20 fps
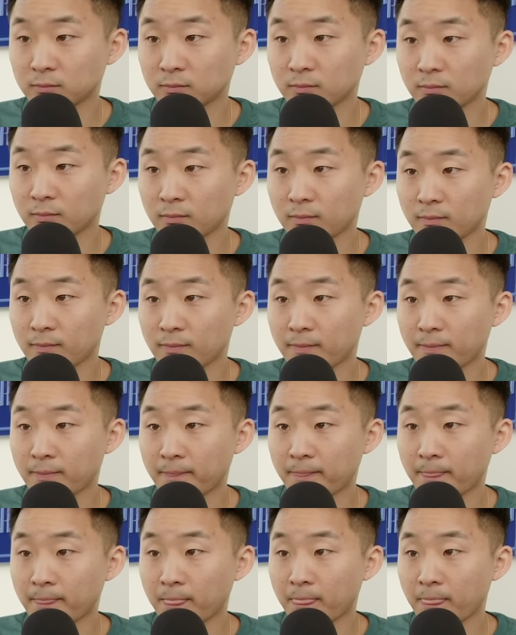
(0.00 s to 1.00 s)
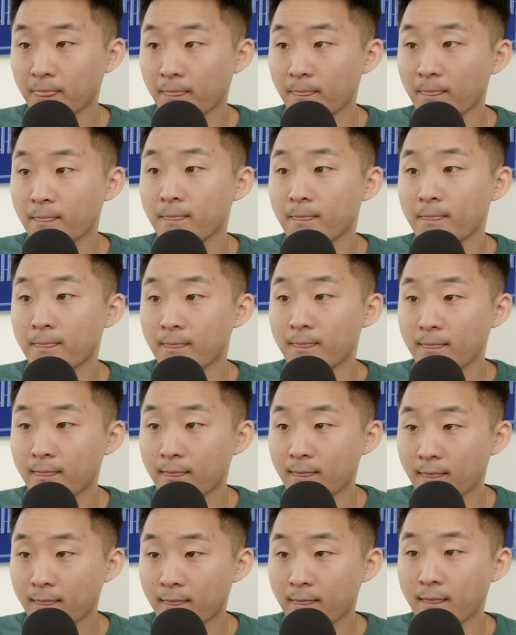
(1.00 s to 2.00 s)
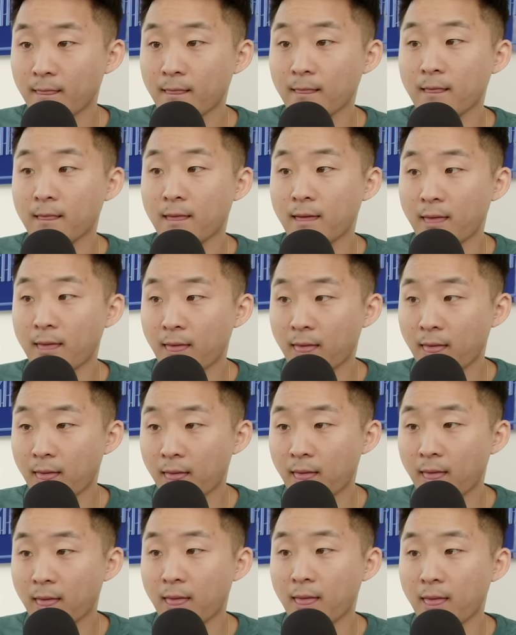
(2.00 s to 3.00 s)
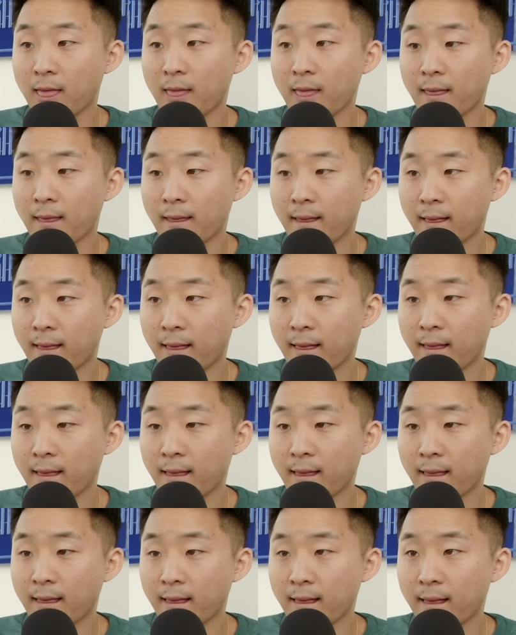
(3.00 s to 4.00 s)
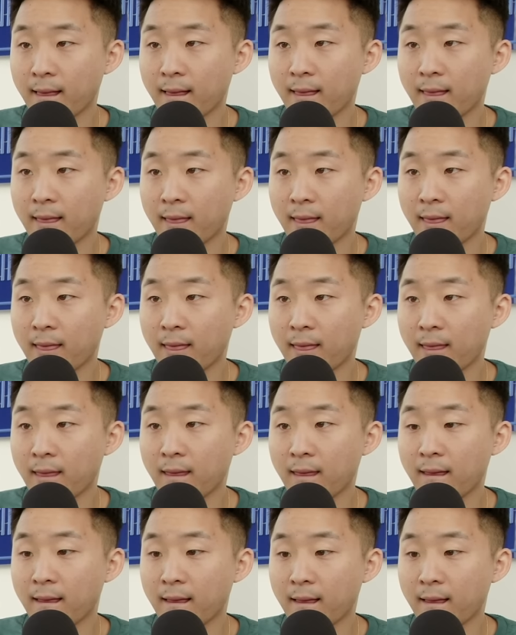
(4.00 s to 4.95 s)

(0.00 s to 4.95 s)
The person shown says nothing.